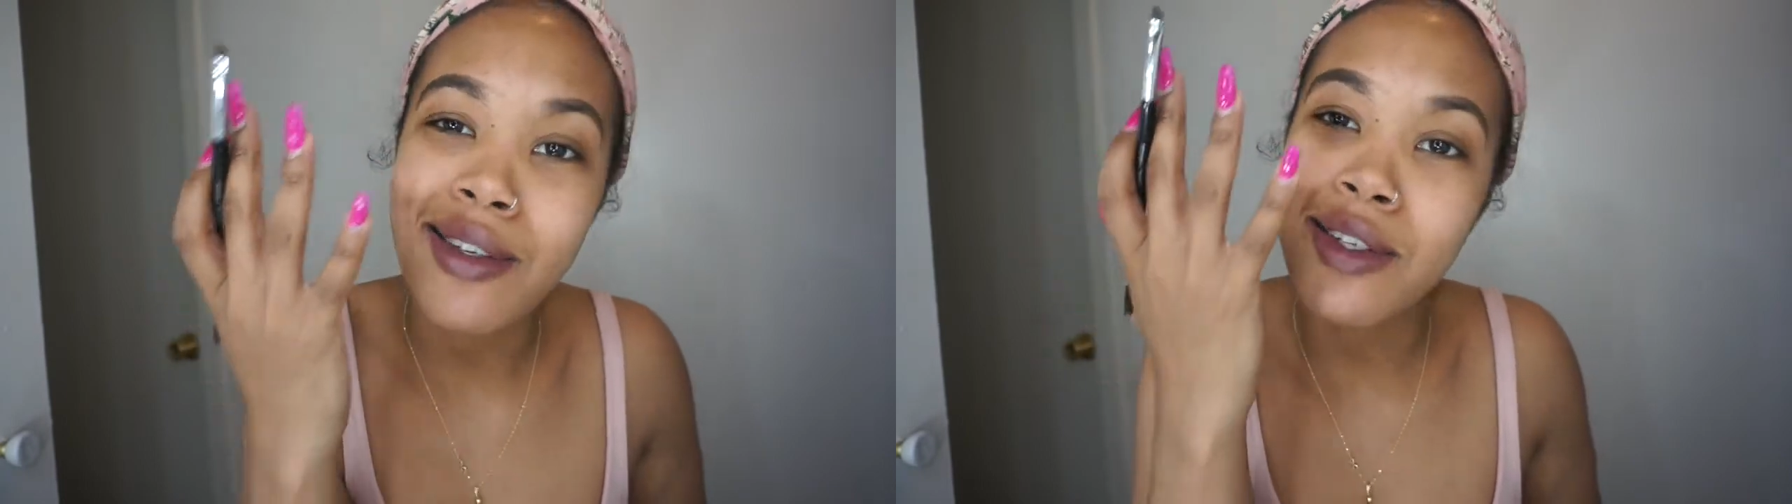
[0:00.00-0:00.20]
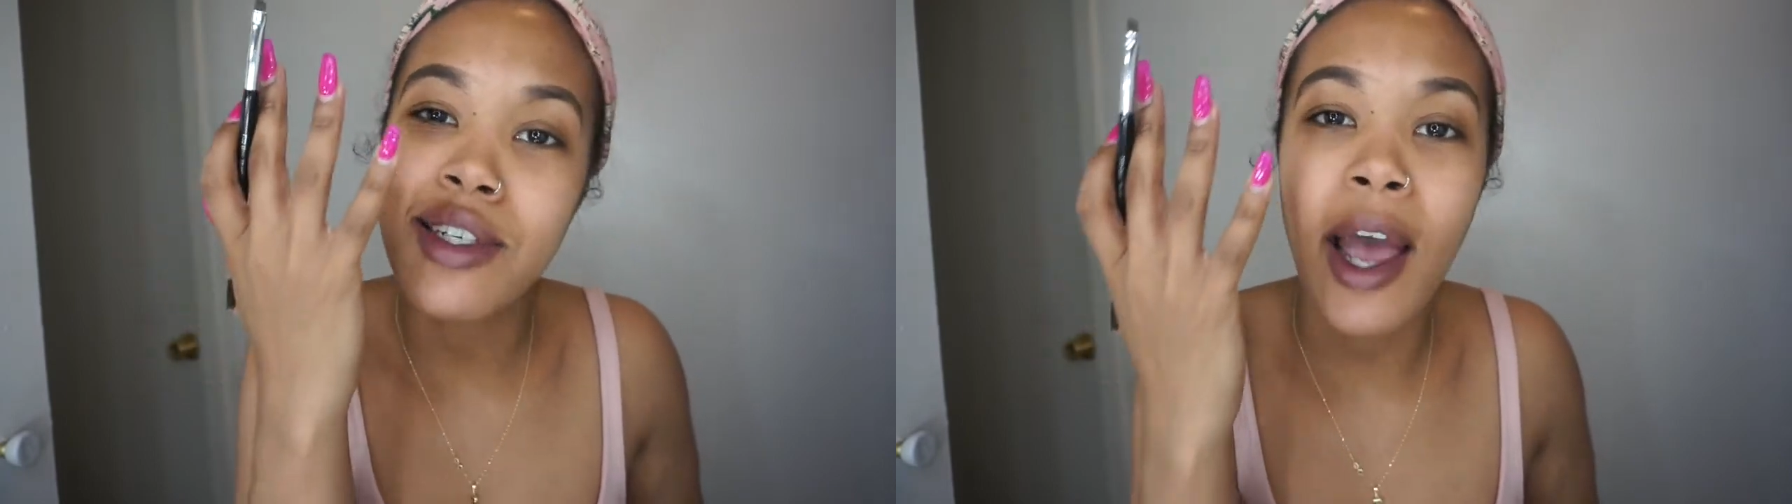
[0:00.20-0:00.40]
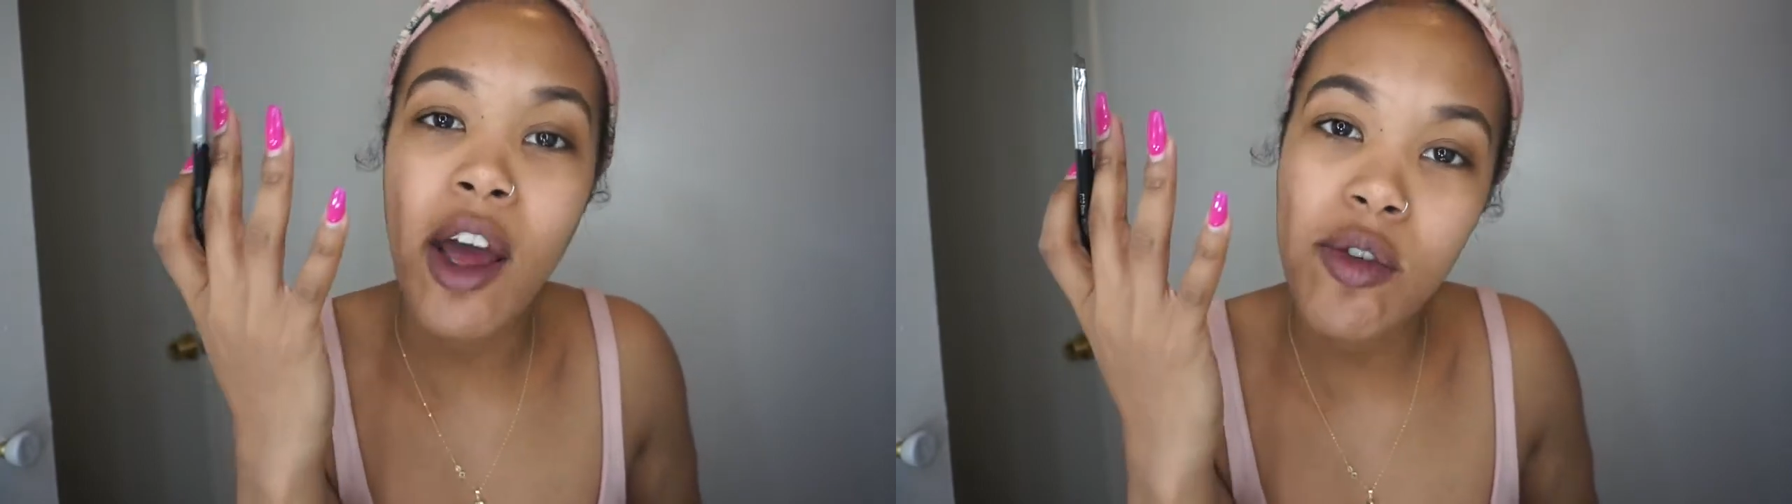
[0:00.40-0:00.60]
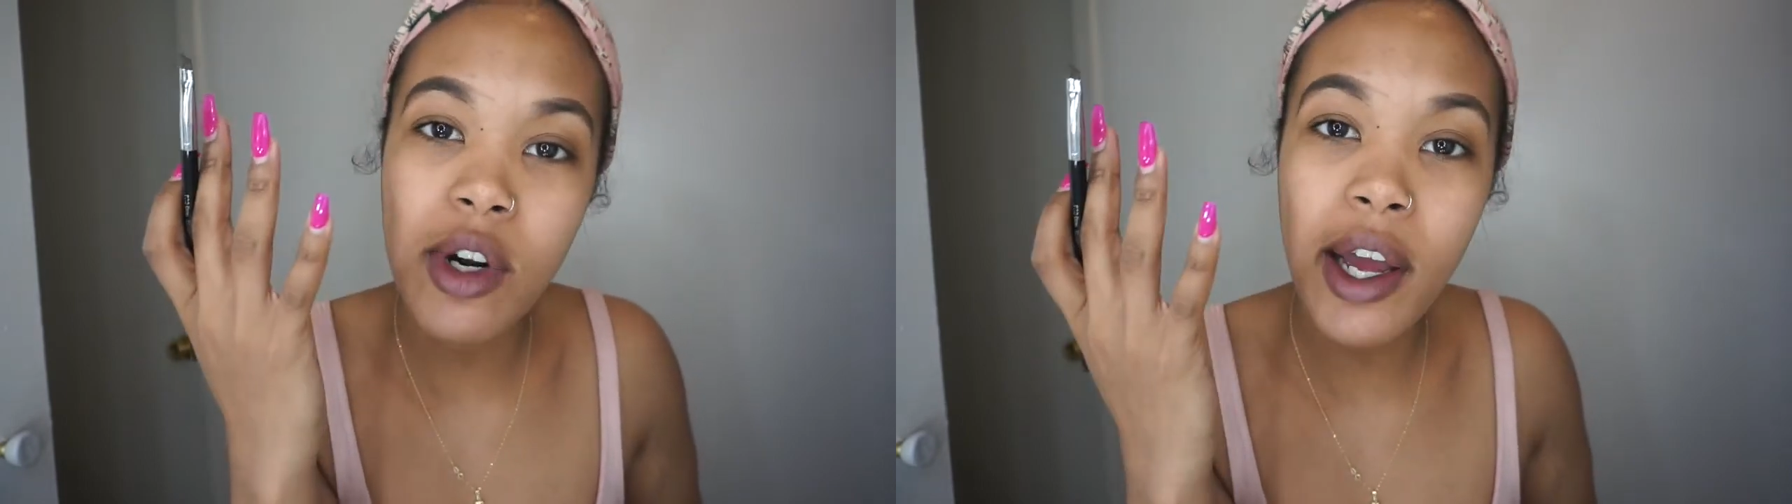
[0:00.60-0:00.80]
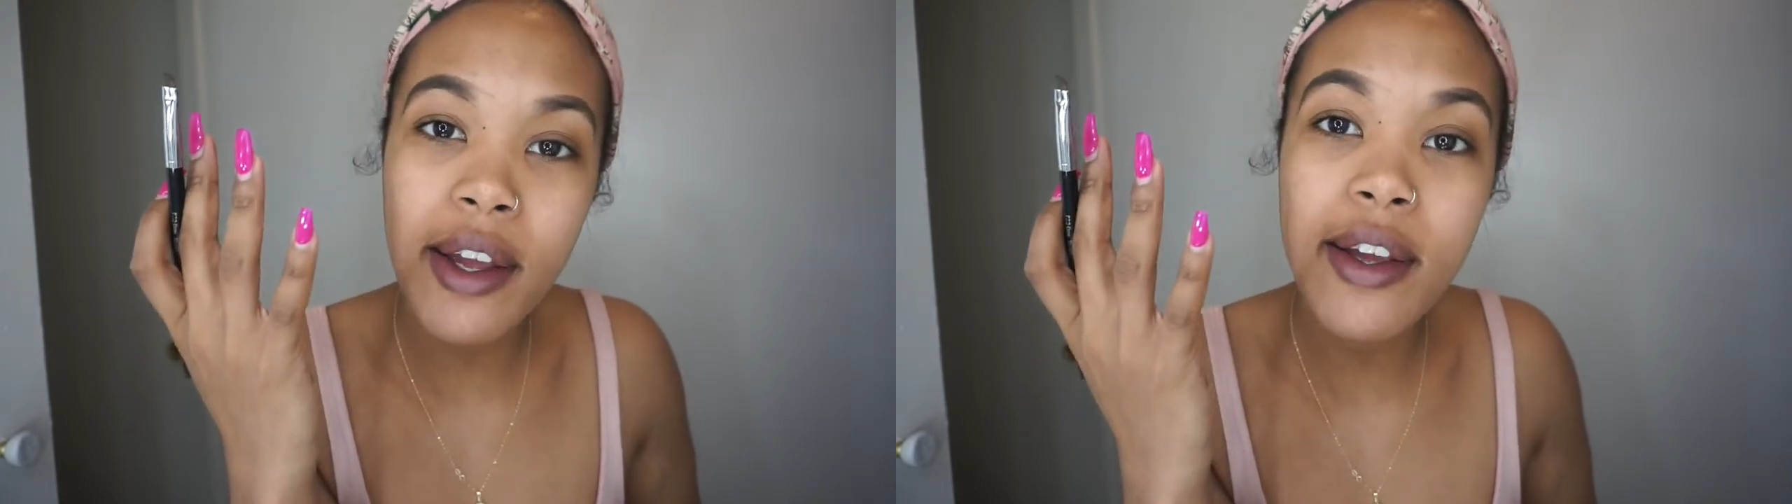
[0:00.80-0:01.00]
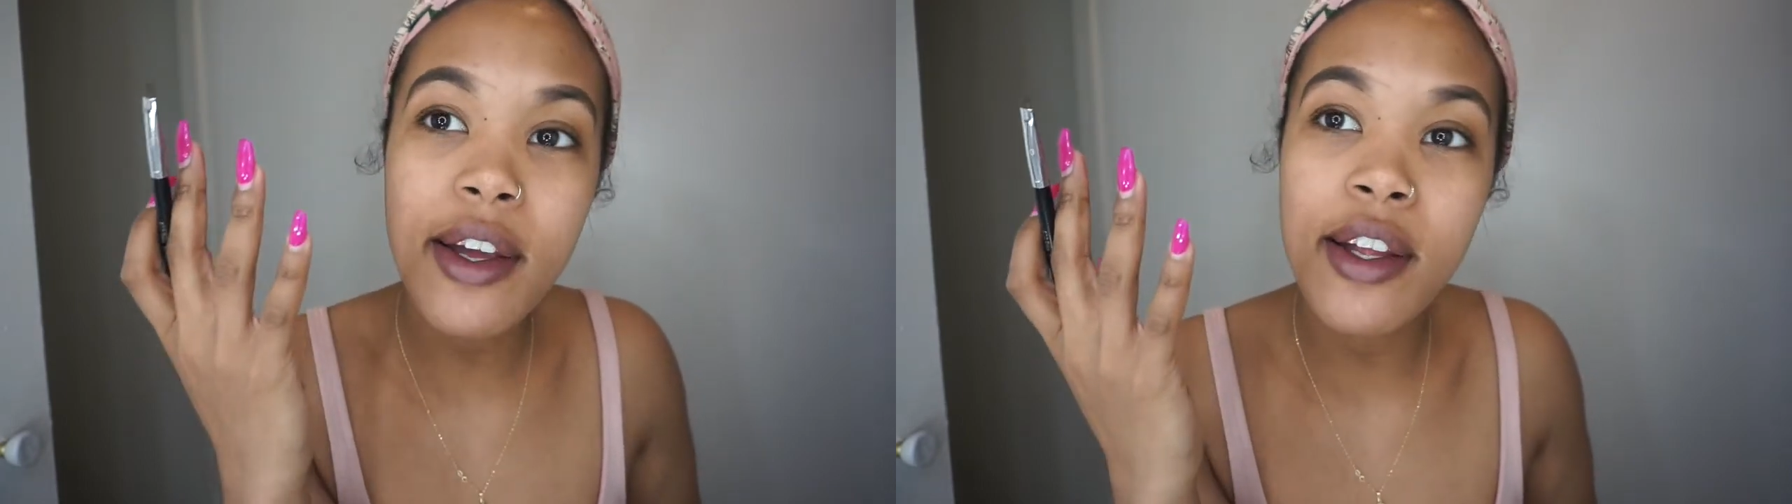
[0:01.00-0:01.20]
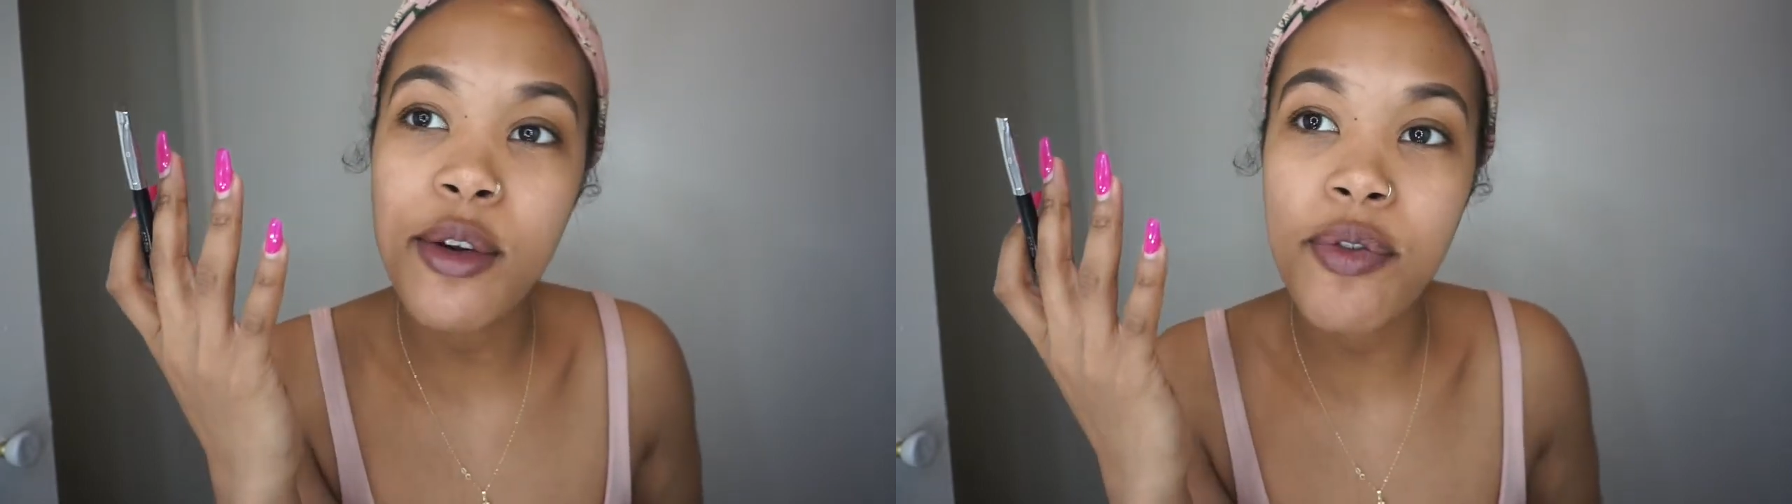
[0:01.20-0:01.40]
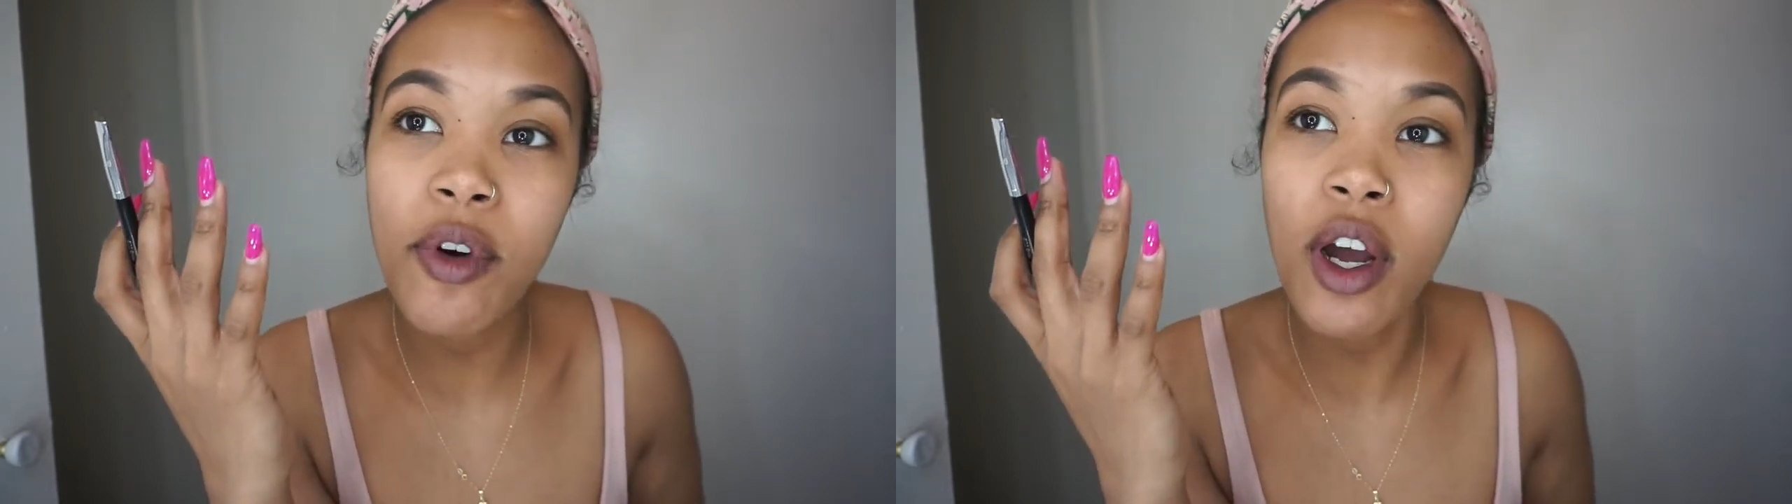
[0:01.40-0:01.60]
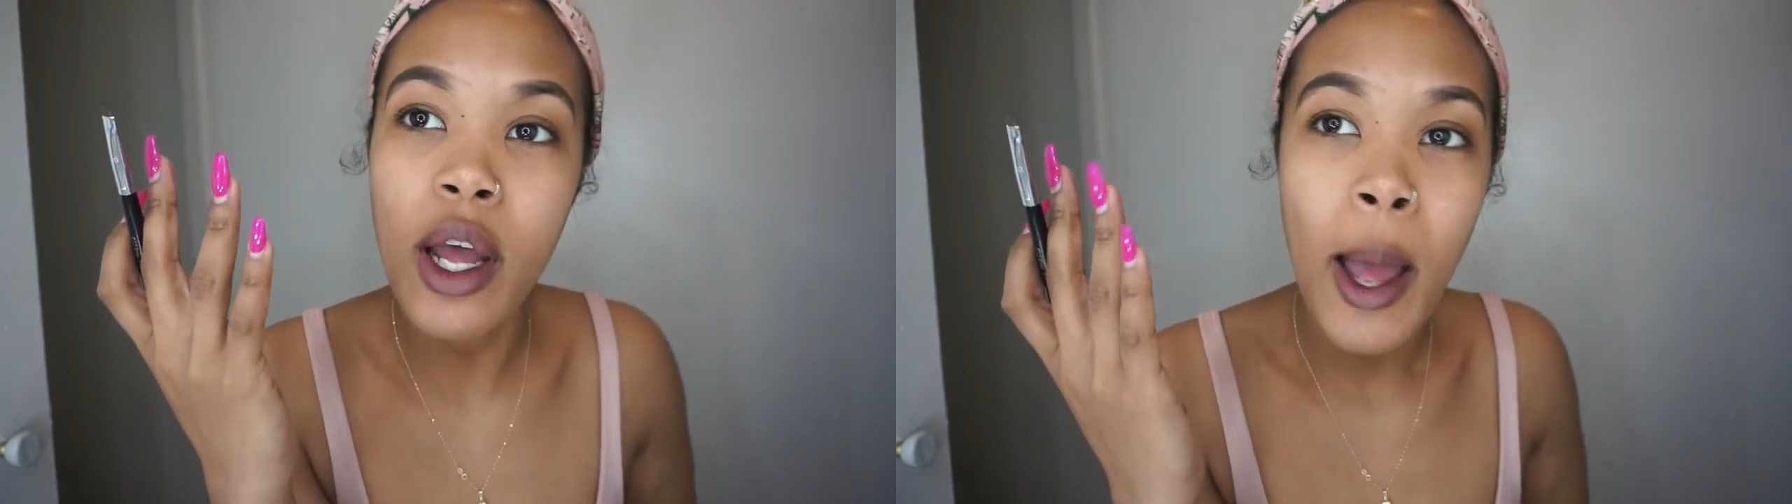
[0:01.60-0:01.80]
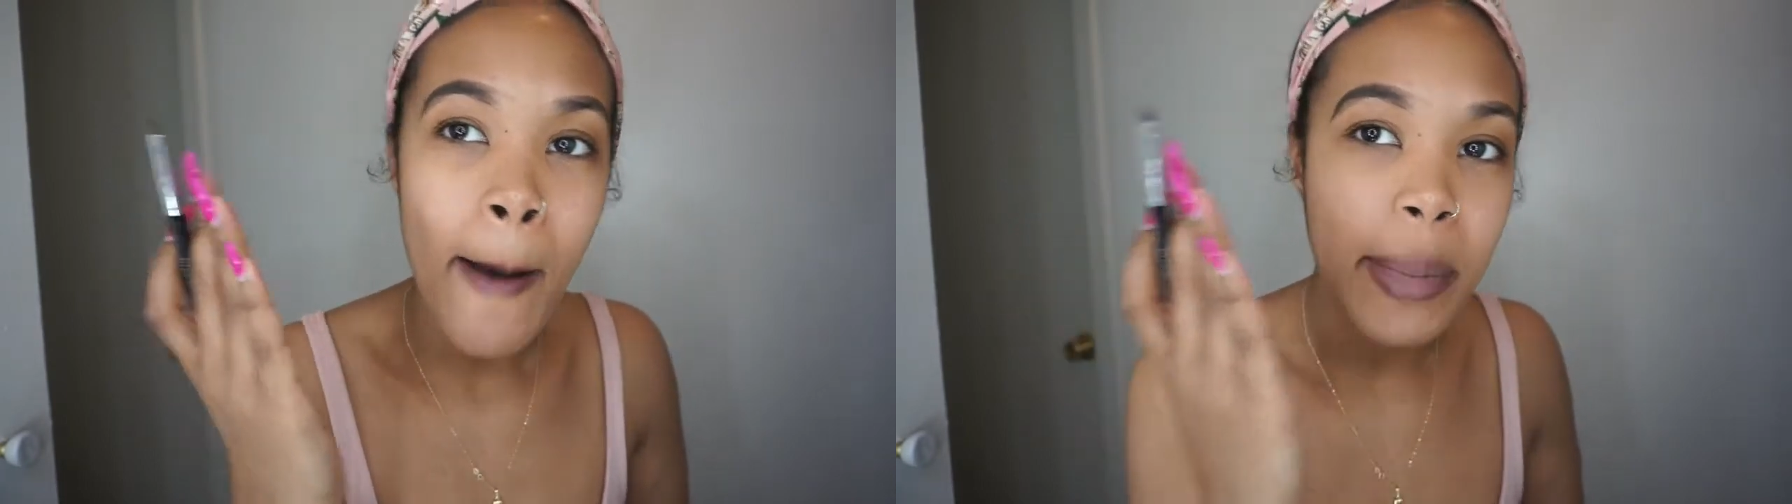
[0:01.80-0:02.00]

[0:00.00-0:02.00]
shadow like in the front,